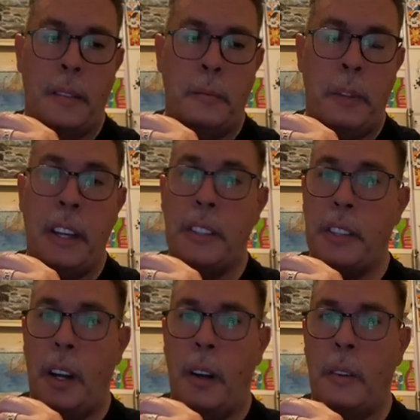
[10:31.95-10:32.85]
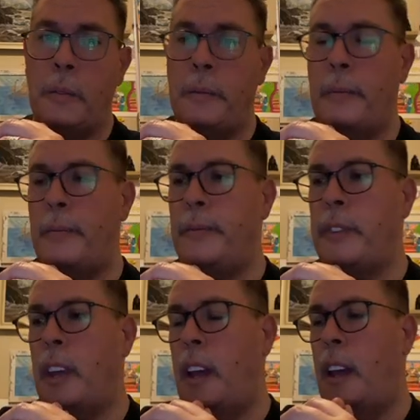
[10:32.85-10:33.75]
being shown,
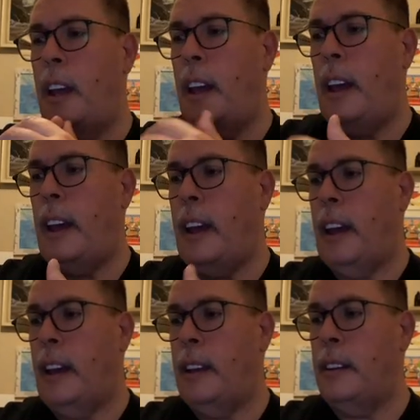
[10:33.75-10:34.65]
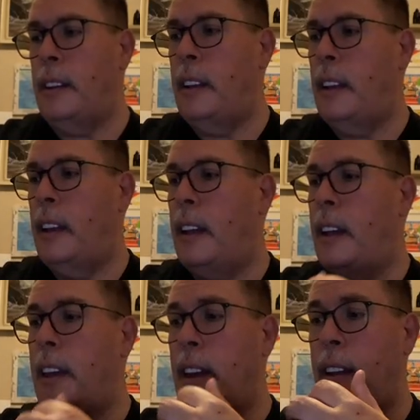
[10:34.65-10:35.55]
and
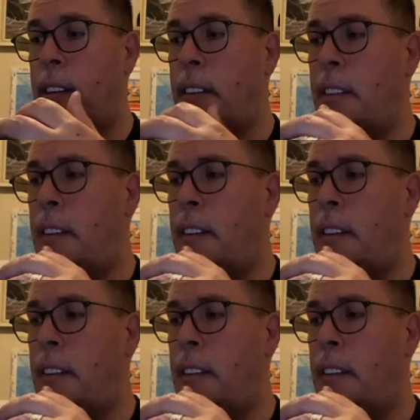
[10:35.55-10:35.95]
again,